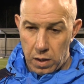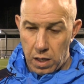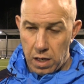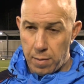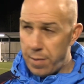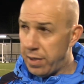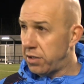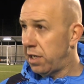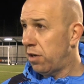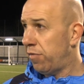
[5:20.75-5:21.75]
you know, maybe there
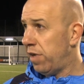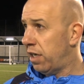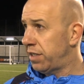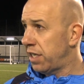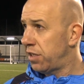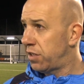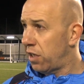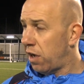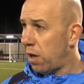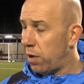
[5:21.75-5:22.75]
was a little realisation
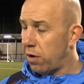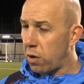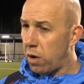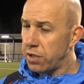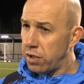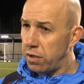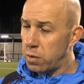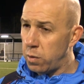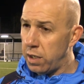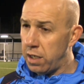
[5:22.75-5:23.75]
tonight we're not quite as good
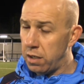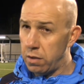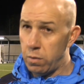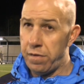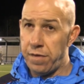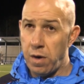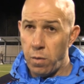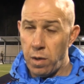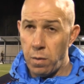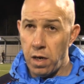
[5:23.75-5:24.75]
as we felt
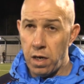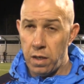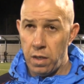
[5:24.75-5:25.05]
we were,